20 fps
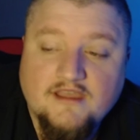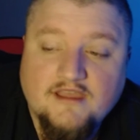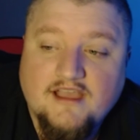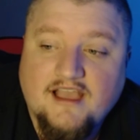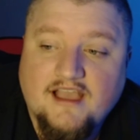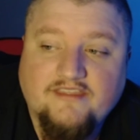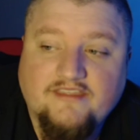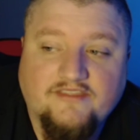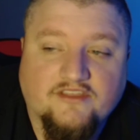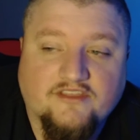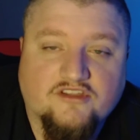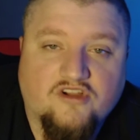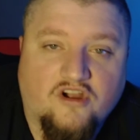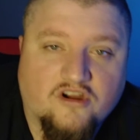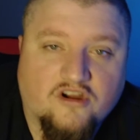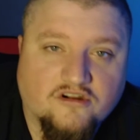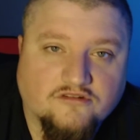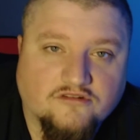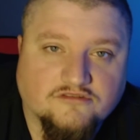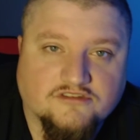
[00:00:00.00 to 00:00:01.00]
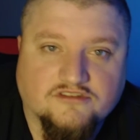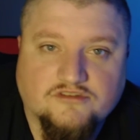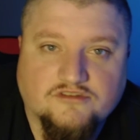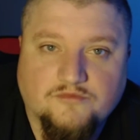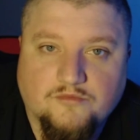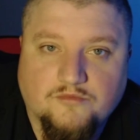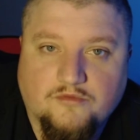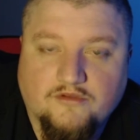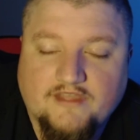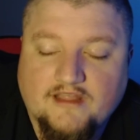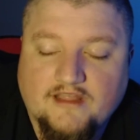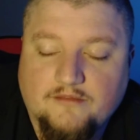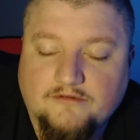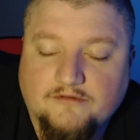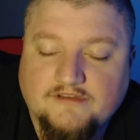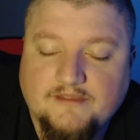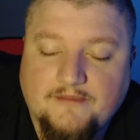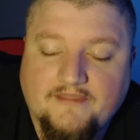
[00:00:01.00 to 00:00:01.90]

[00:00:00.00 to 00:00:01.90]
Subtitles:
I think the Cardinals are Super Bowl caliber team.